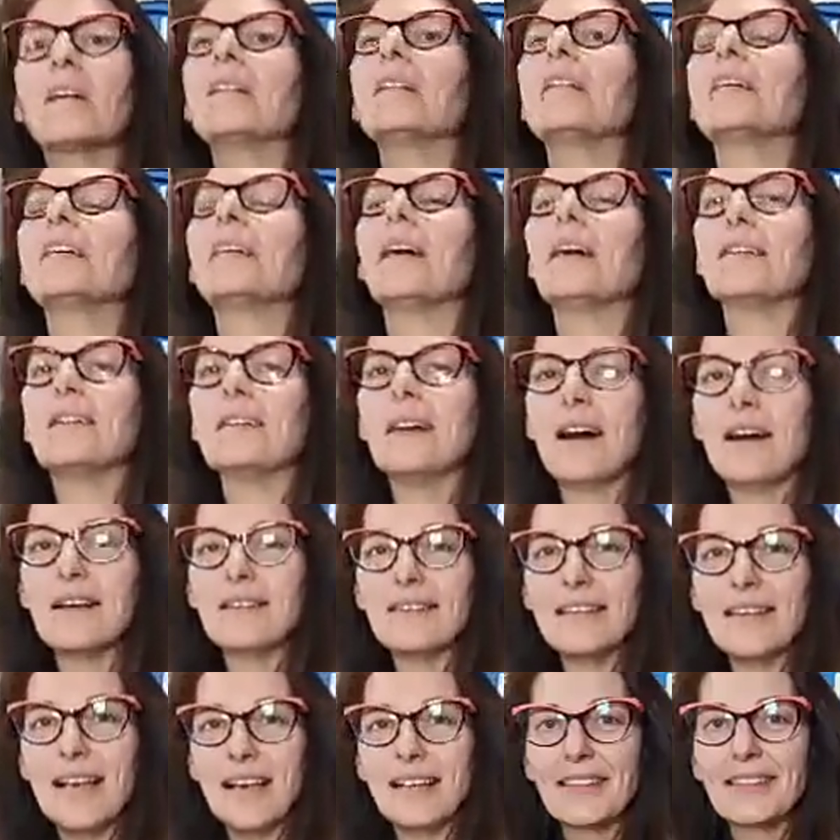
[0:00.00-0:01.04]
Click on
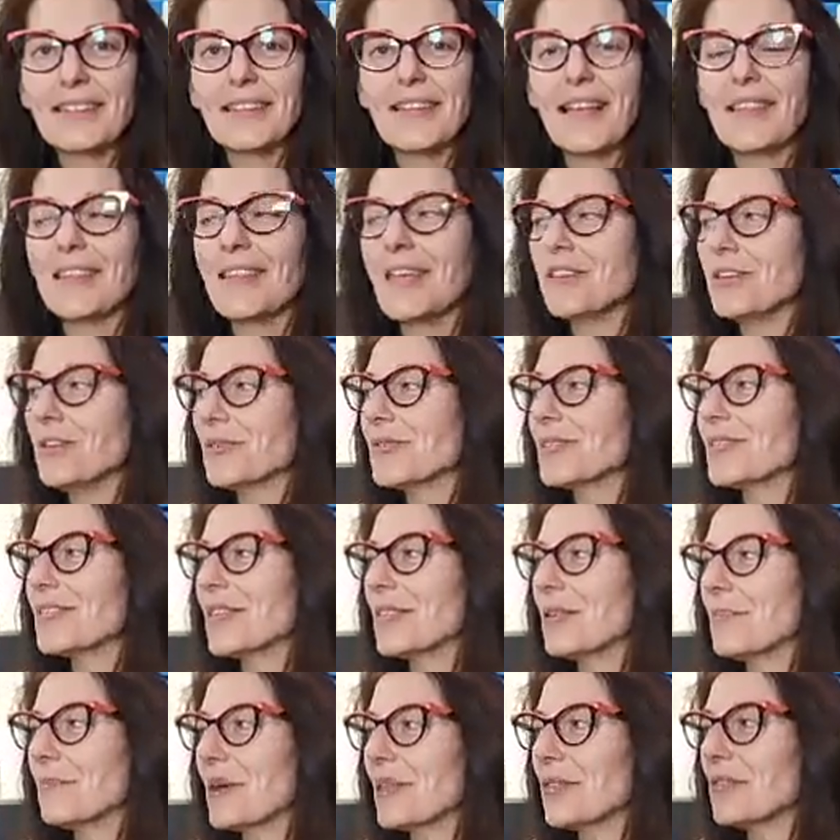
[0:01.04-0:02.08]
contests, and then you'll see
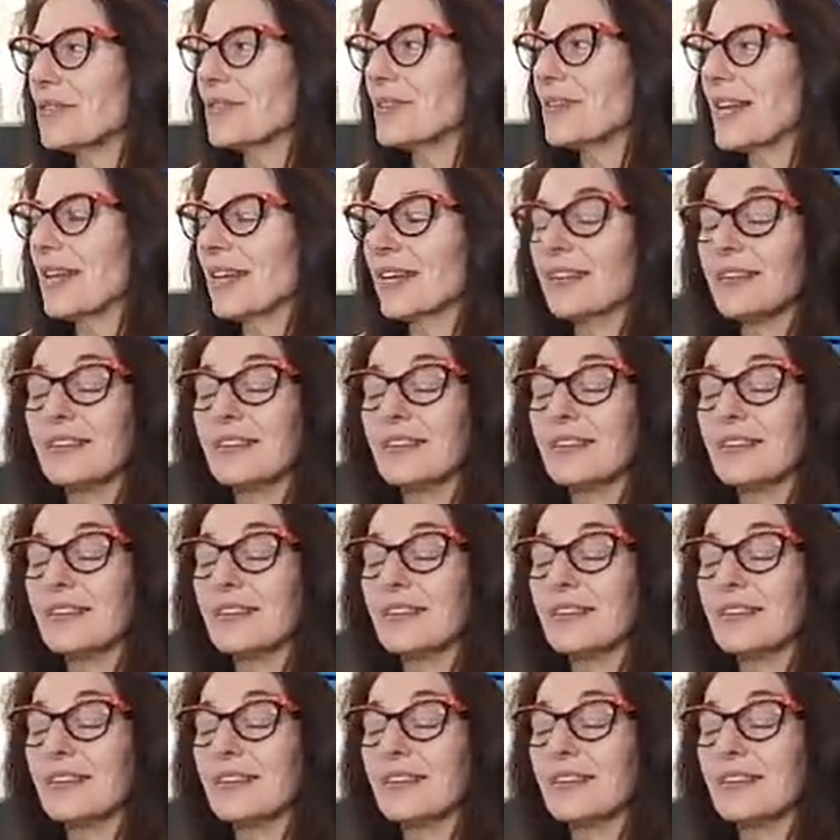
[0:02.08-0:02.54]
the Mother's Day.